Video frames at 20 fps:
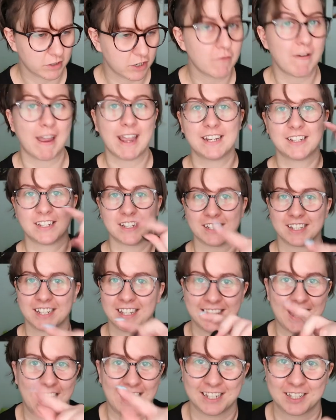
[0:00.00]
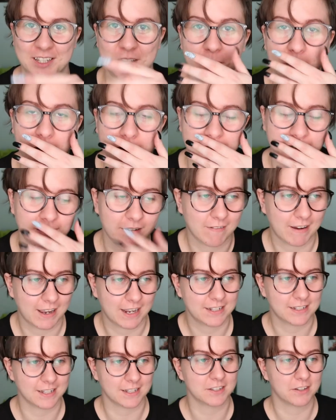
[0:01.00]
narrators, that's the one,
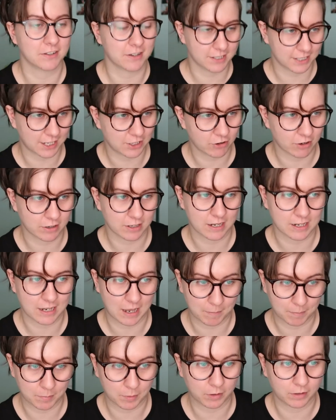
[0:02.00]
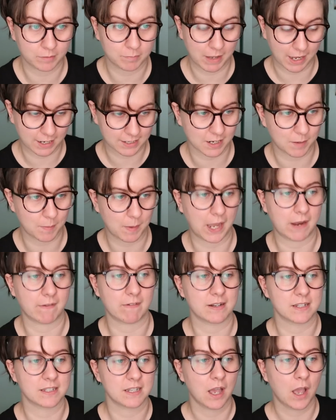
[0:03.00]
narrators. So Cassandra Campbell makes an
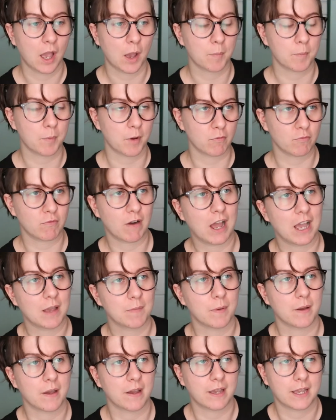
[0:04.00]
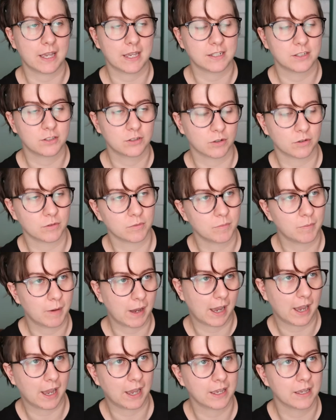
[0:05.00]
appearance, but Ryber is done
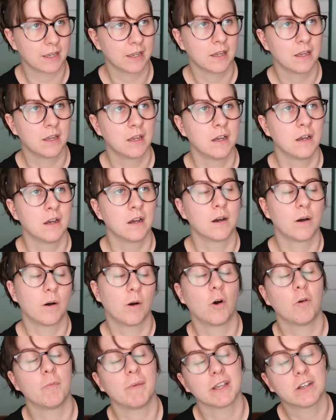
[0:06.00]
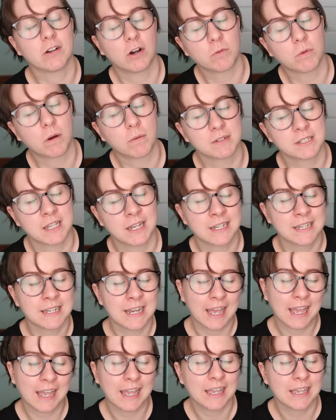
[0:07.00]
by, oh my god, what was her
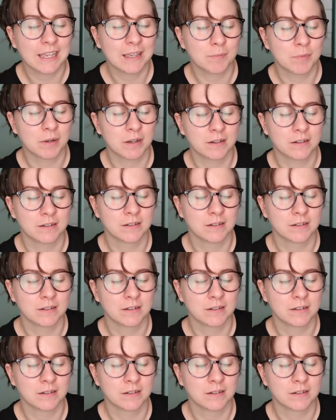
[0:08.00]
name?